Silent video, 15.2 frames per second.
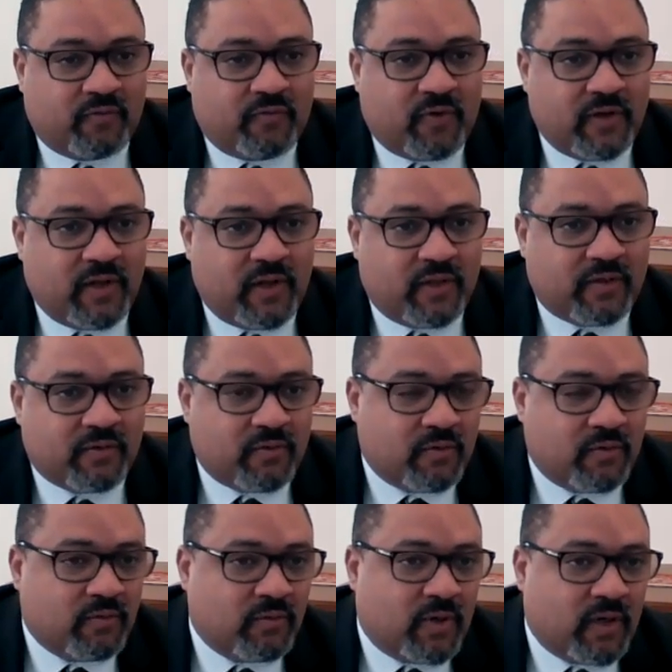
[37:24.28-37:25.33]
funded
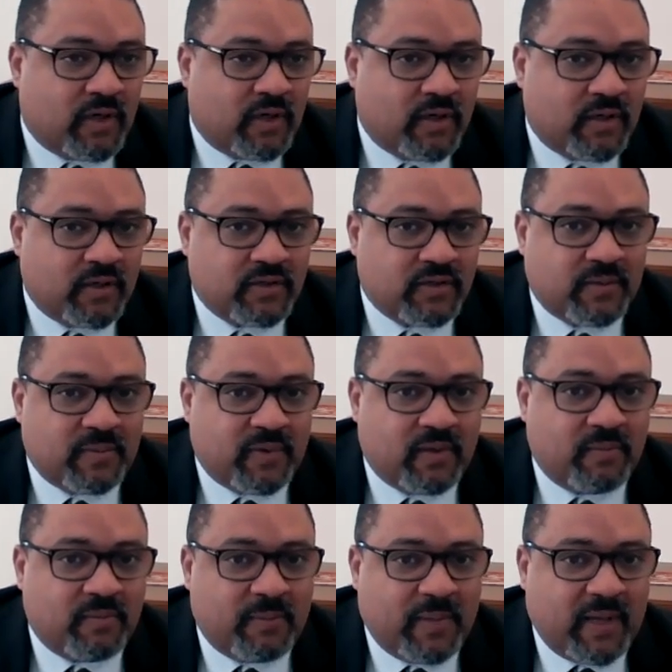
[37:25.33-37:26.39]
through some of
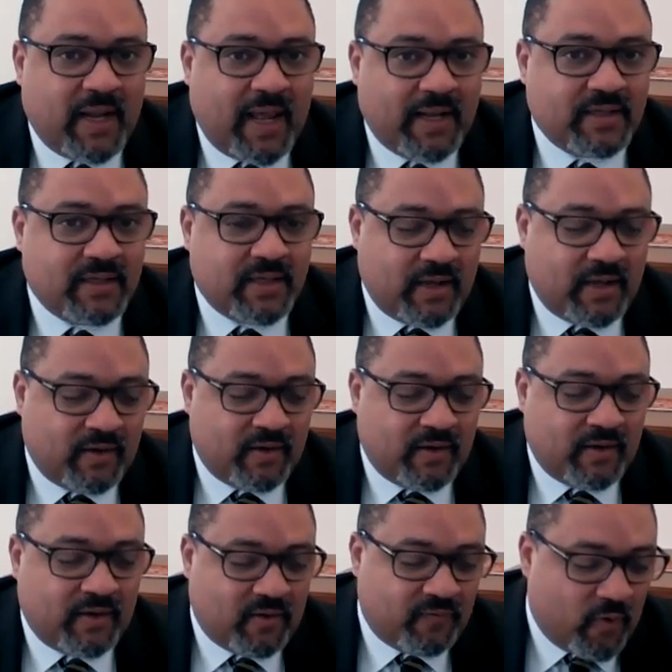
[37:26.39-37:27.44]
the Manhattan DA
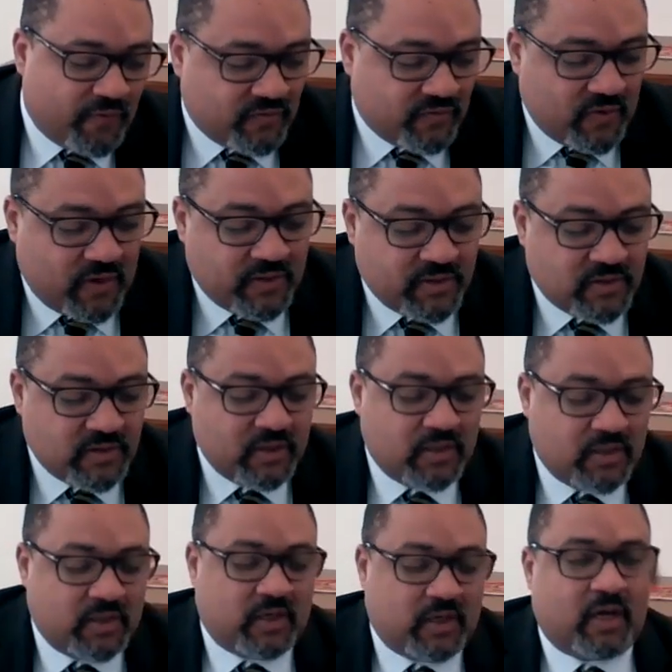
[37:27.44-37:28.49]
forfeiture funds,
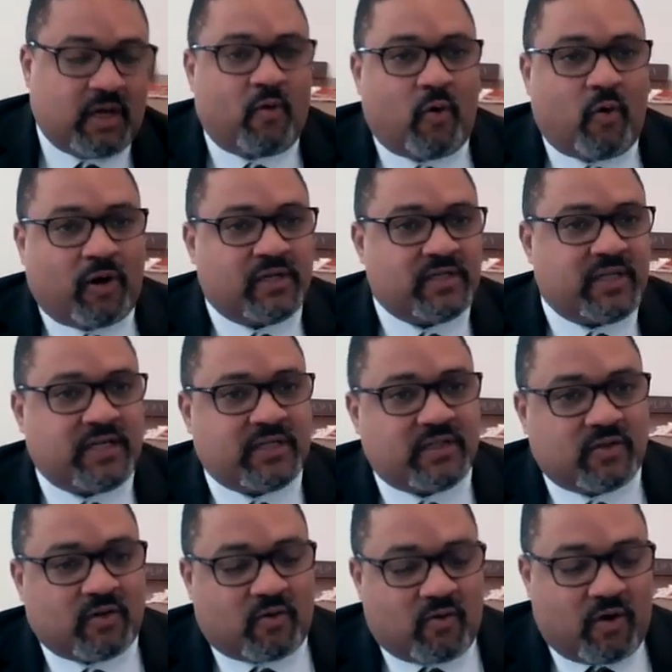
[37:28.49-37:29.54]

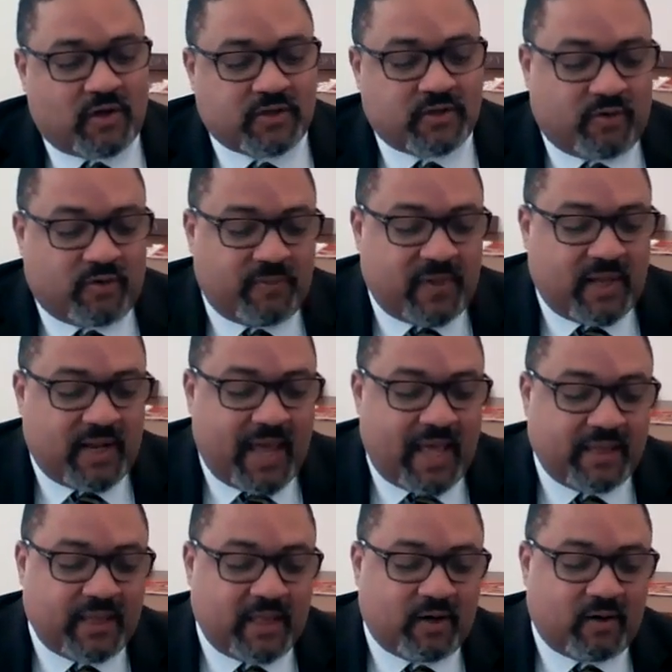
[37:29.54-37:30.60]
organizations across north of
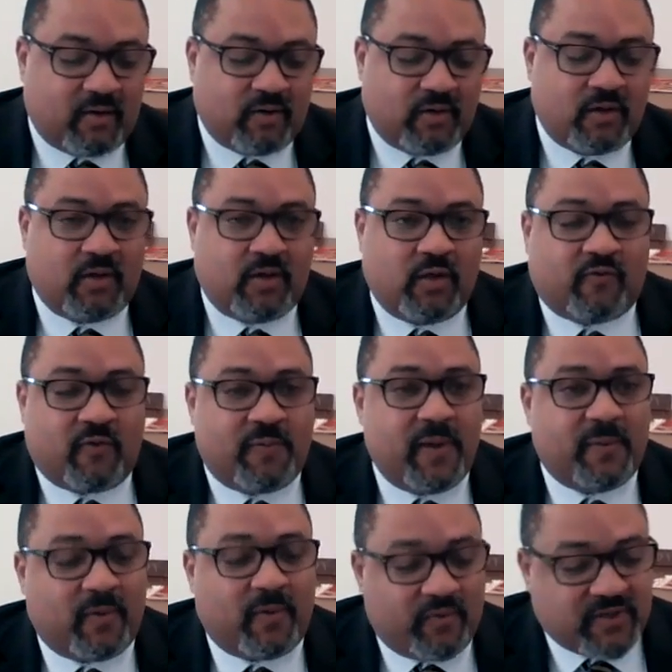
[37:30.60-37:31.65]
Manhattan that are for
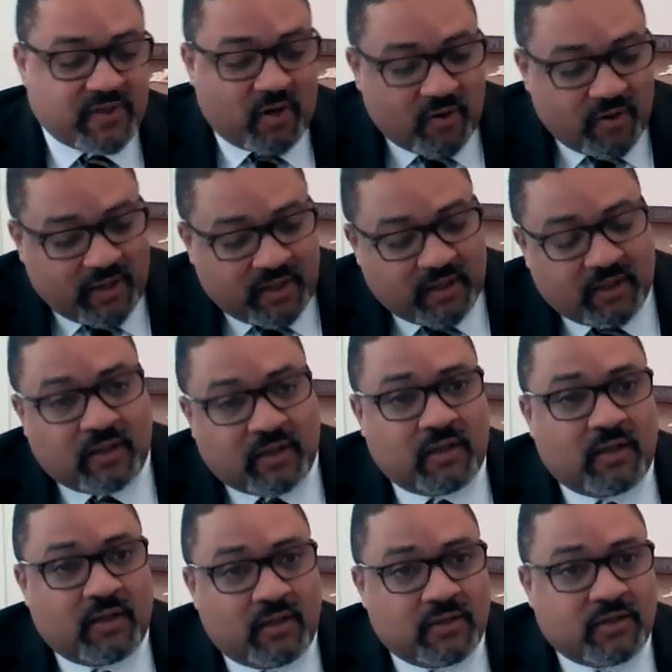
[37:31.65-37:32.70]
people returning
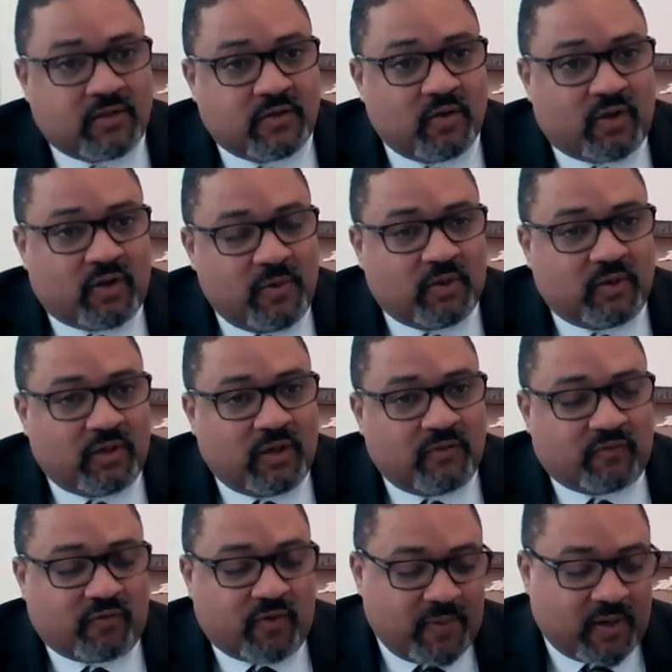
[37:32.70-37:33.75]
to a community
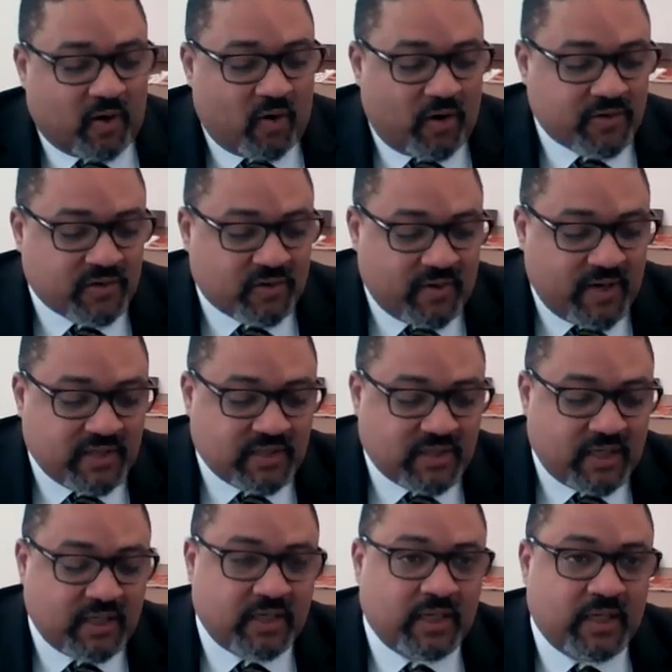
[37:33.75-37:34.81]
from
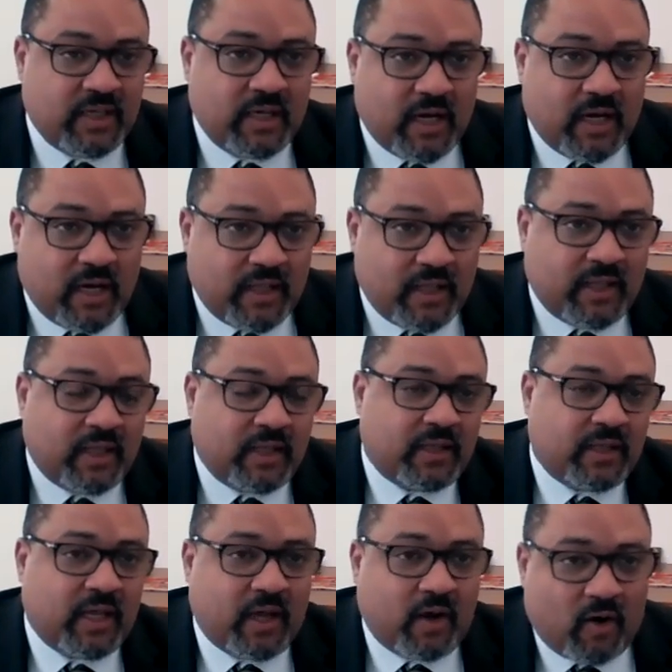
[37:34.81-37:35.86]
incarceration, and
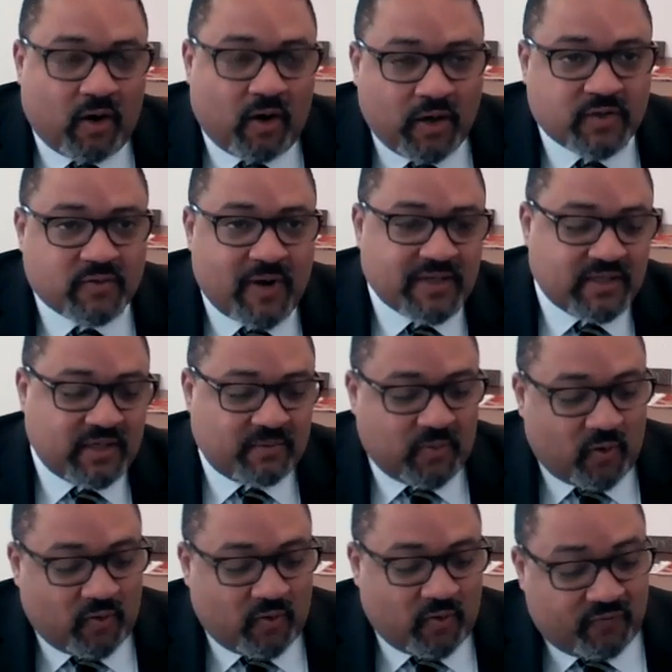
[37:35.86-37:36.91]
they are addressing
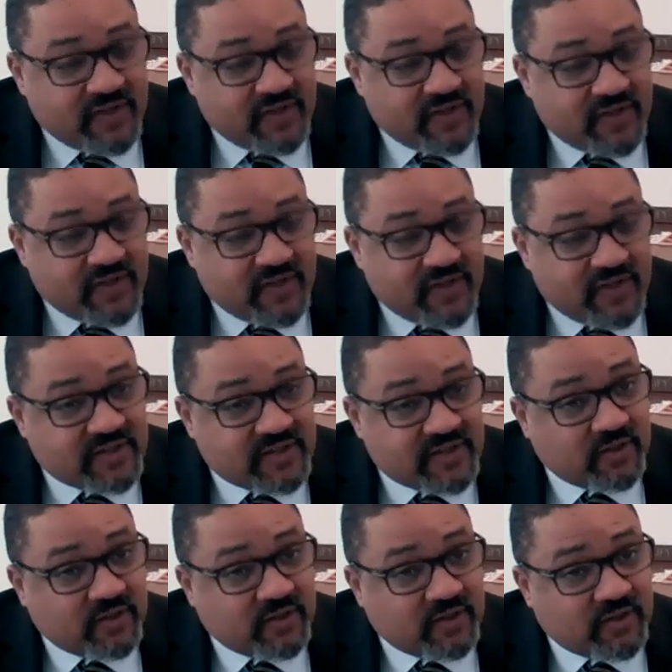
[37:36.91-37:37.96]
both business
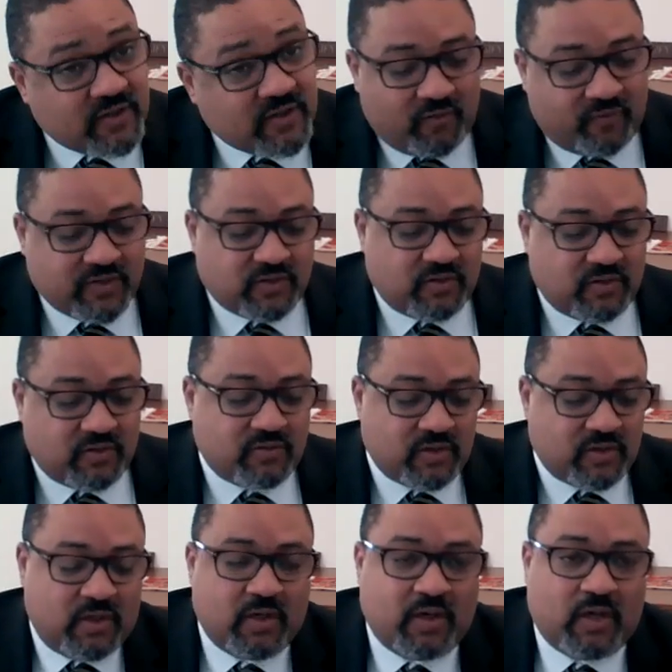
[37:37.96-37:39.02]
and behavioral health
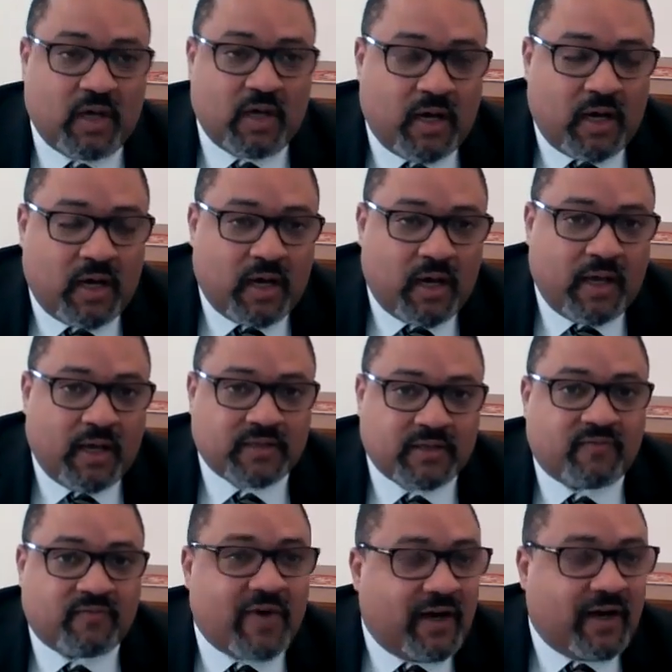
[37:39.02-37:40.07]
issues. It's a
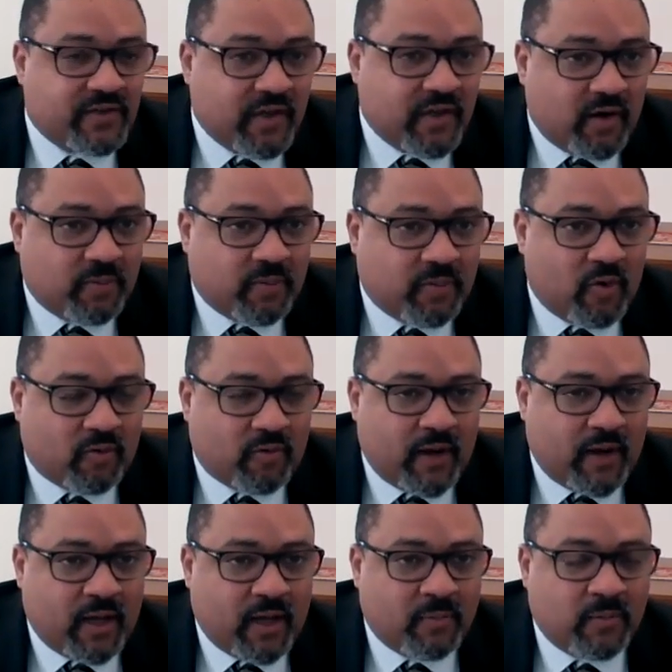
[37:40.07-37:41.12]
voluntary
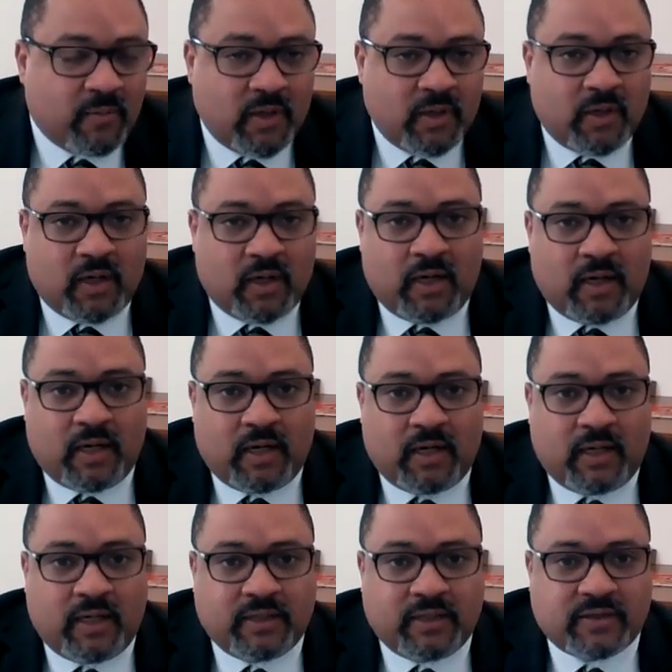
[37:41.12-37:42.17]
program,
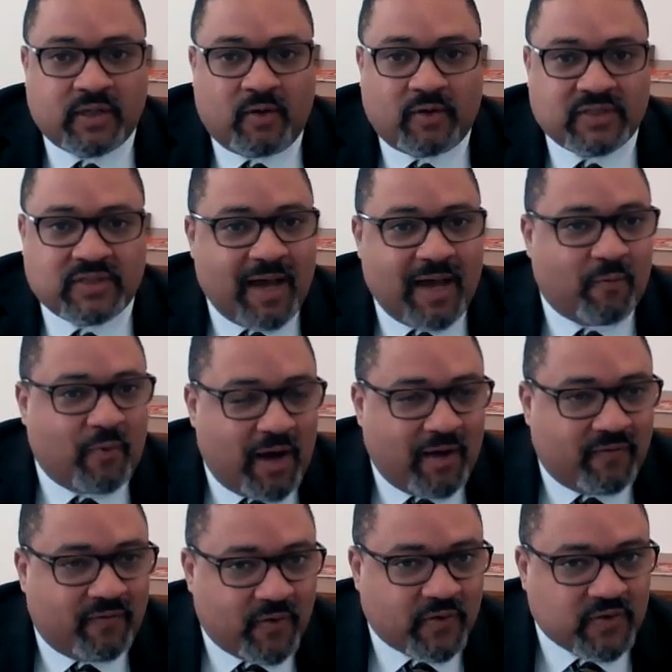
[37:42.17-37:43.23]
and so it's not
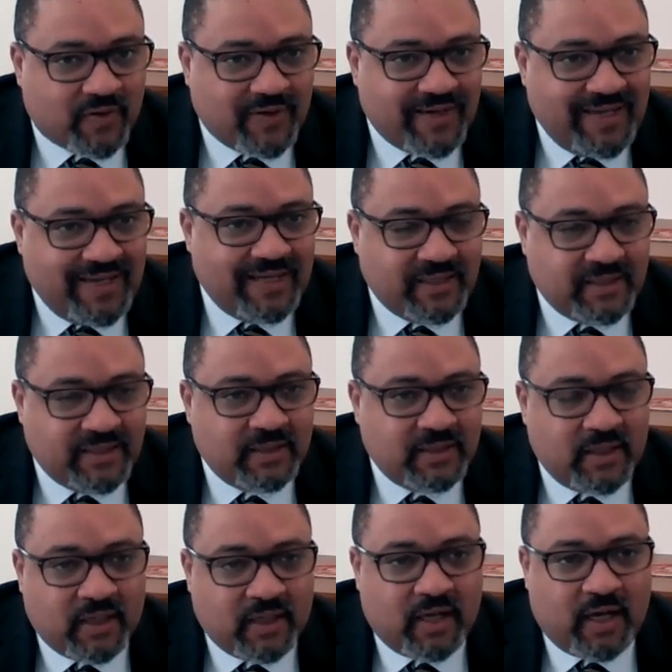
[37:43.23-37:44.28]
while folks are in
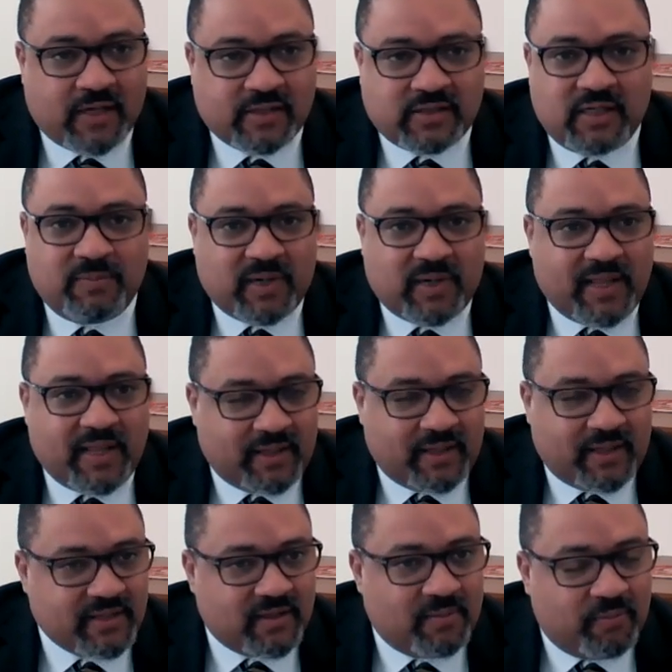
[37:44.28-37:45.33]
custody, but I think
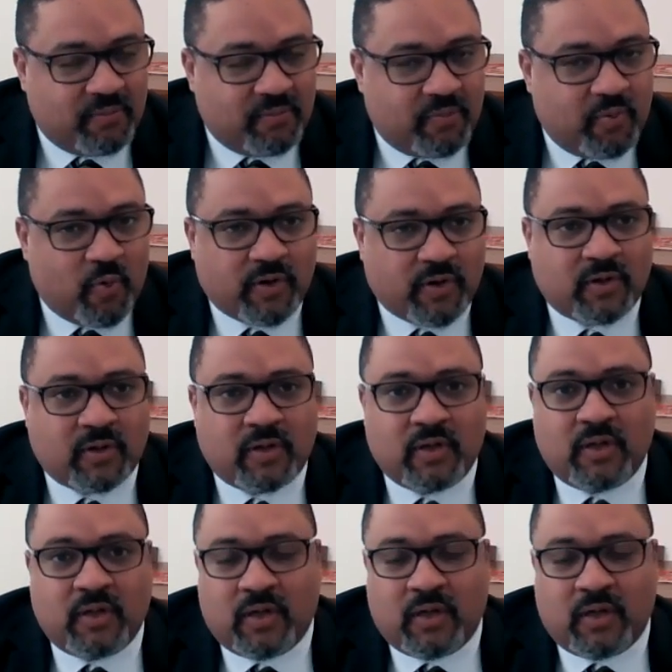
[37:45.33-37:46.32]
that's an important